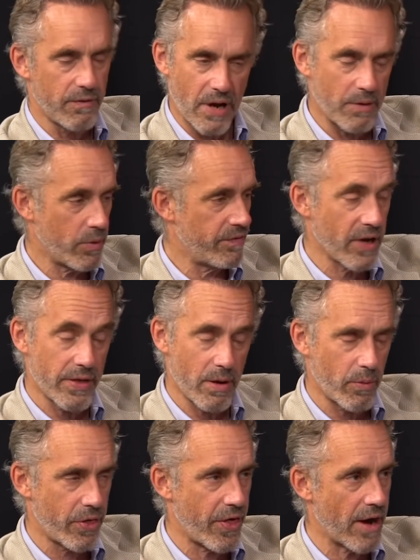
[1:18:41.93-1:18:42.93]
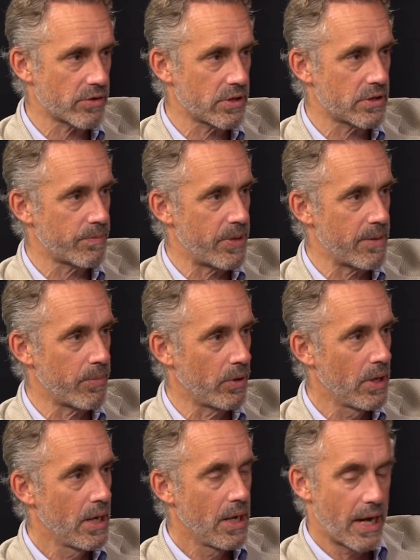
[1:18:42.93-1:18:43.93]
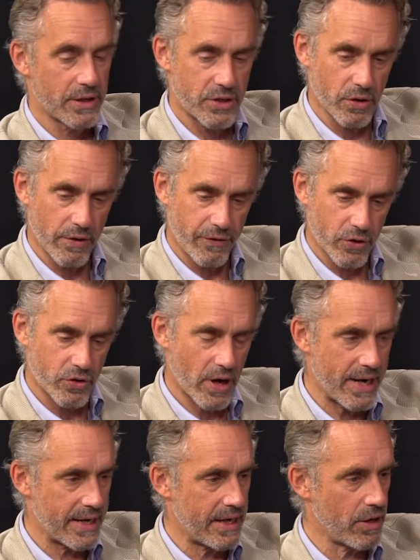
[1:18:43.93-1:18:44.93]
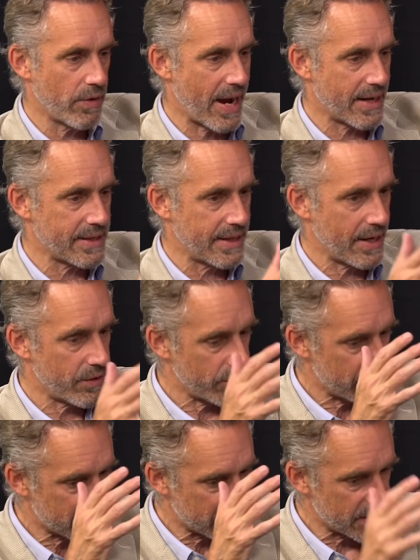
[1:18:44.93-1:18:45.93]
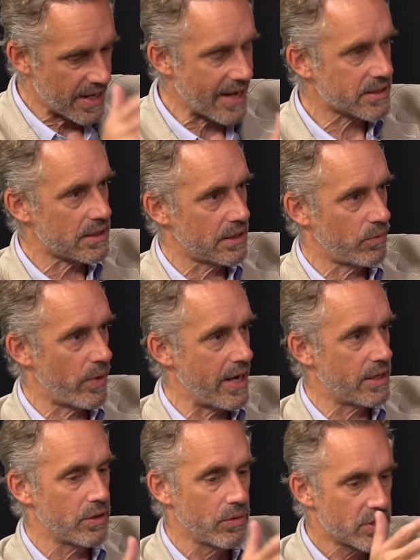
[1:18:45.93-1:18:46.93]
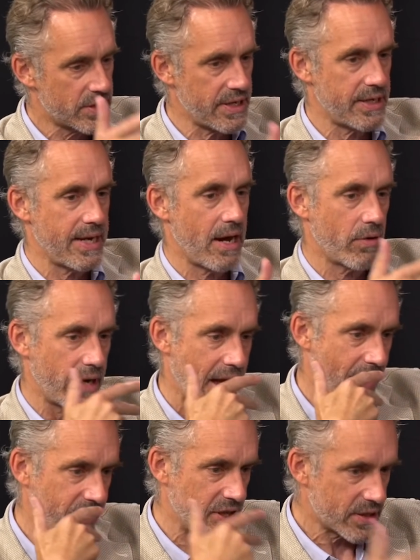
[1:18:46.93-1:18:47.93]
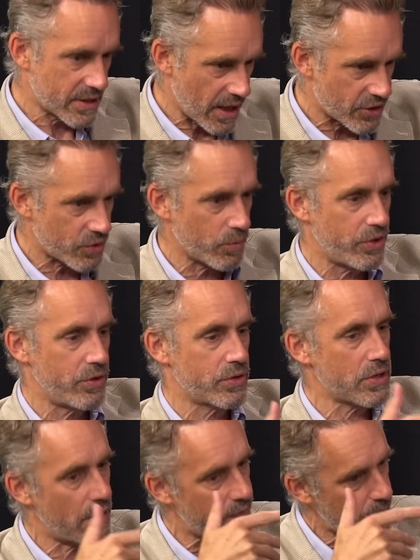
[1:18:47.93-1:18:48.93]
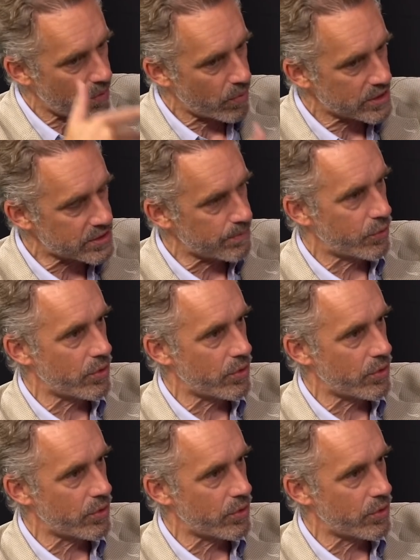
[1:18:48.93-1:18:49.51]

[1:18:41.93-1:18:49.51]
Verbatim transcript: And we've done that with thousands of people. And so if you're trying to get your act together, this is an excellent way to sit down and have a discussion with yourself about what's